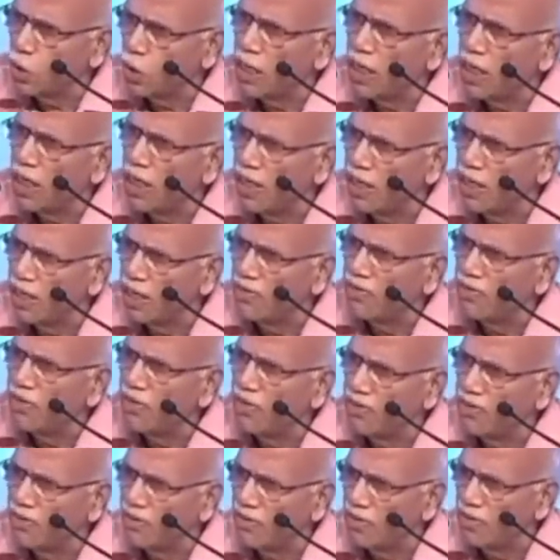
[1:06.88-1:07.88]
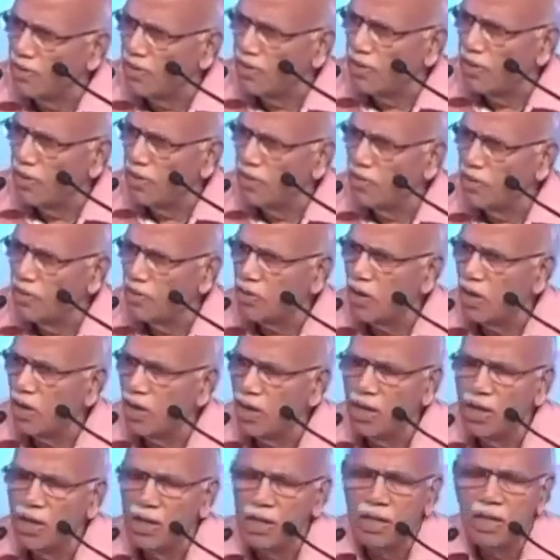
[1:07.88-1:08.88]
kidney disease. It's
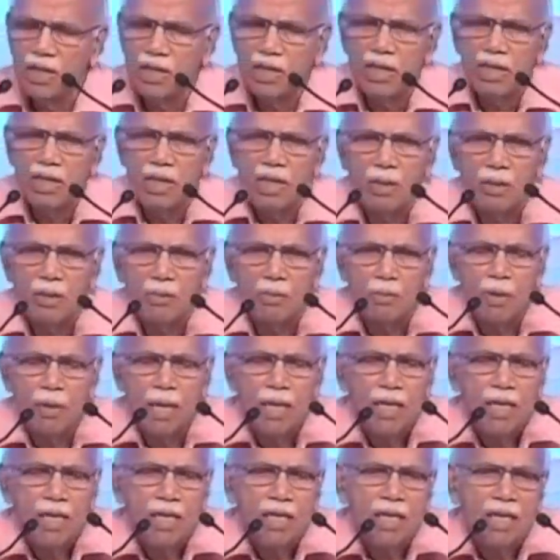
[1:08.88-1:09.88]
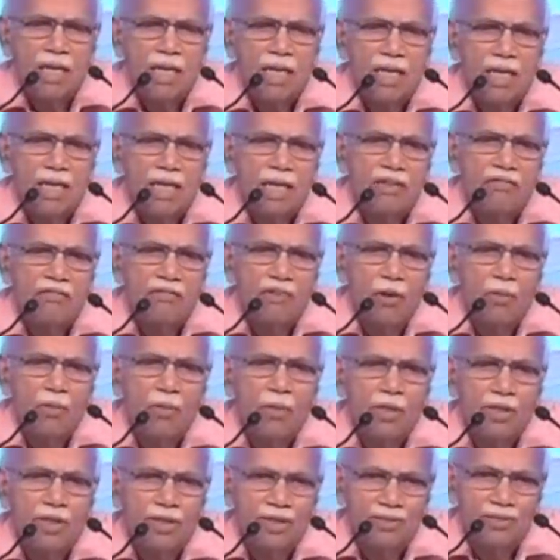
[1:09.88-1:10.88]
called painkiller
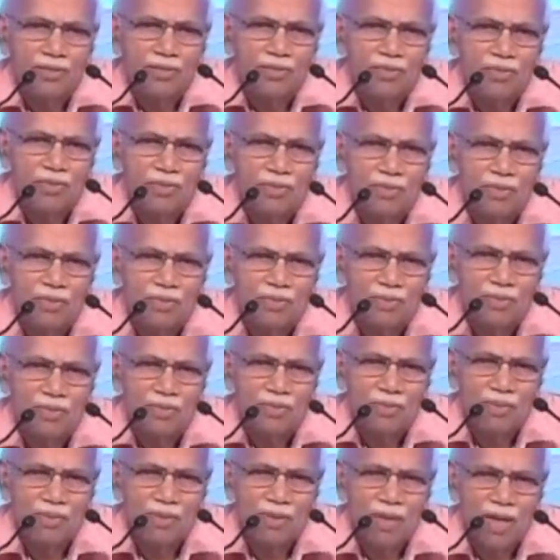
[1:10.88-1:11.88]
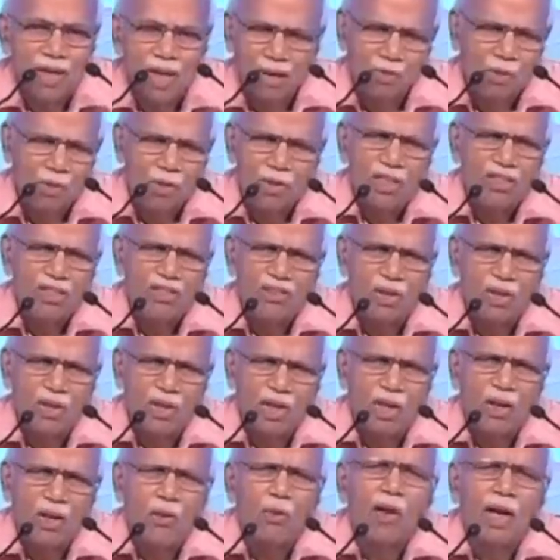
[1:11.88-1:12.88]
nephropathy. I'm just
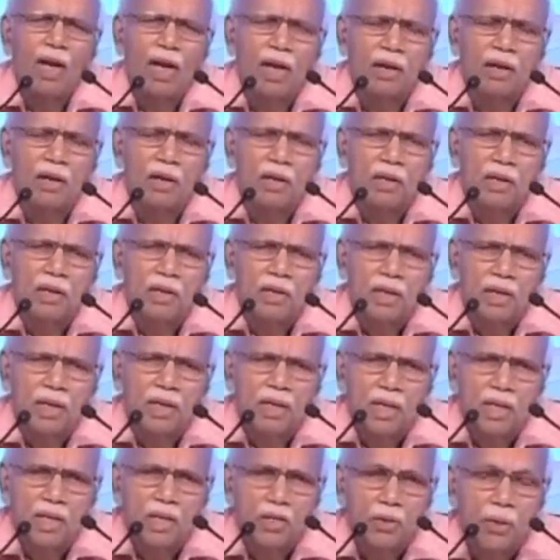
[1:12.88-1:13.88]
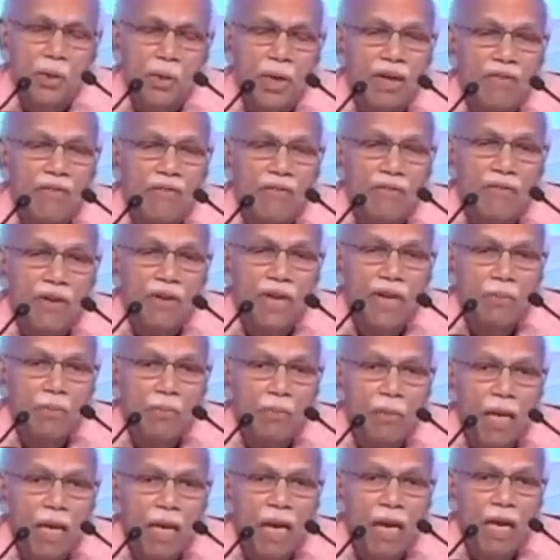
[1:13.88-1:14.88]
talking of one. So every
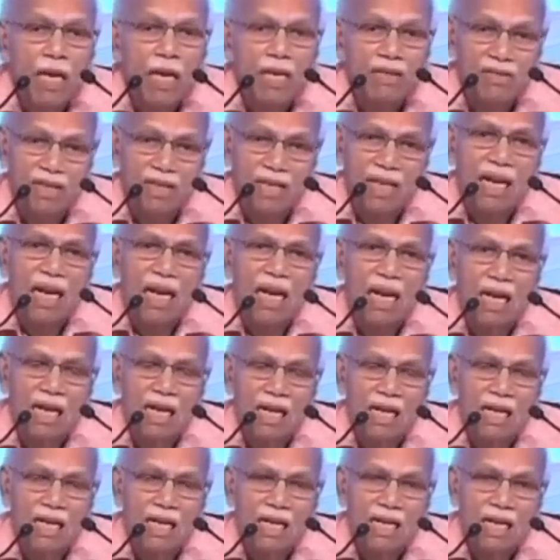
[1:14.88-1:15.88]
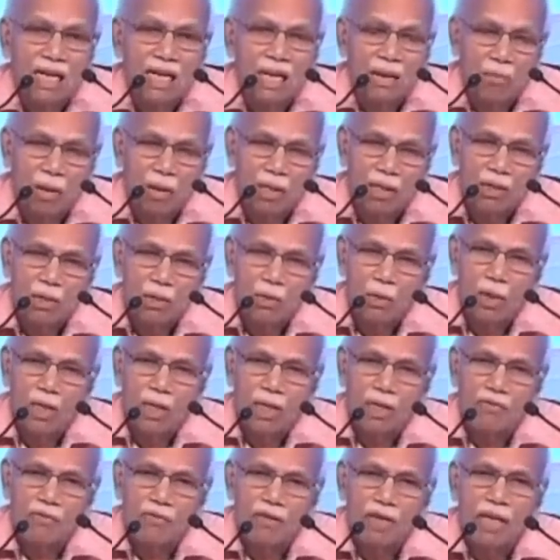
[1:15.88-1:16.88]
pill has an ill, but
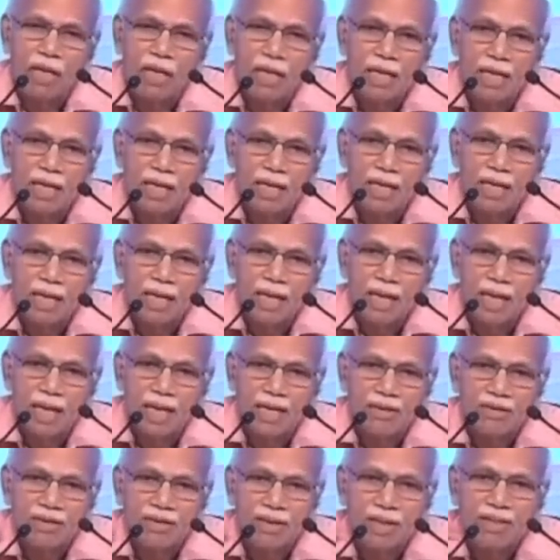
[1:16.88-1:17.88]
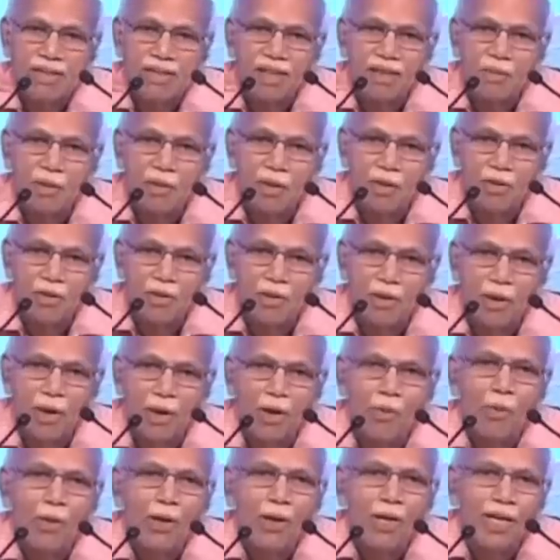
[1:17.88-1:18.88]
quantum healing has nothing because you're
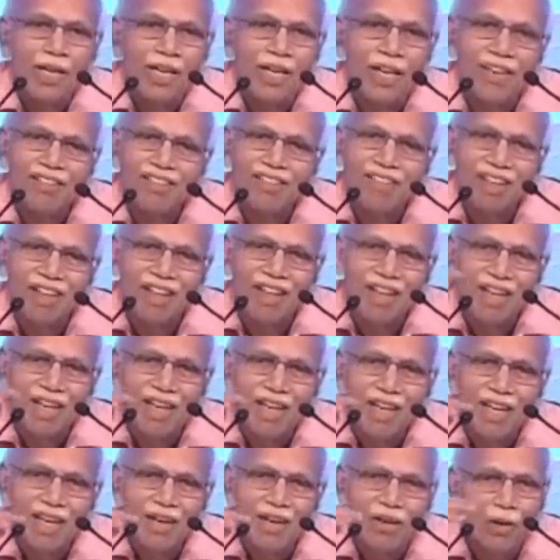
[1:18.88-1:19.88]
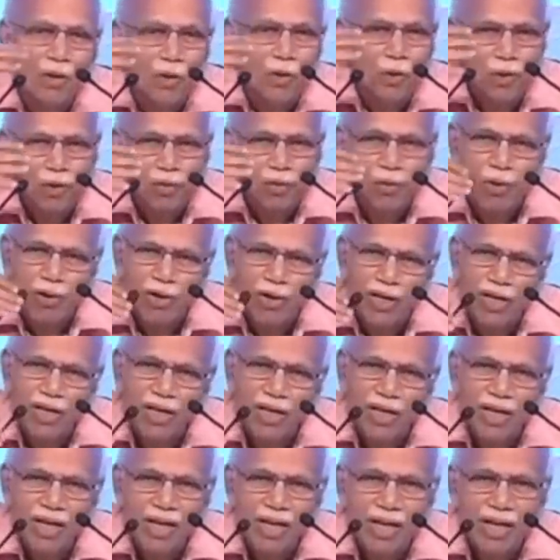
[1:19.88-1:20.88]
not putting in anything. Your own body
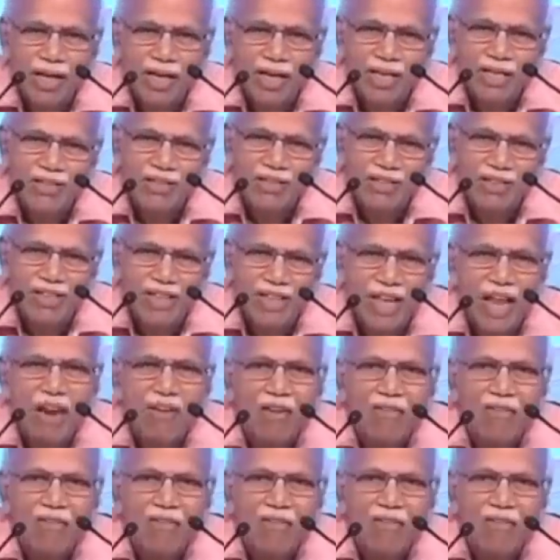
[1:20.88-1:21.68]
corrects itself.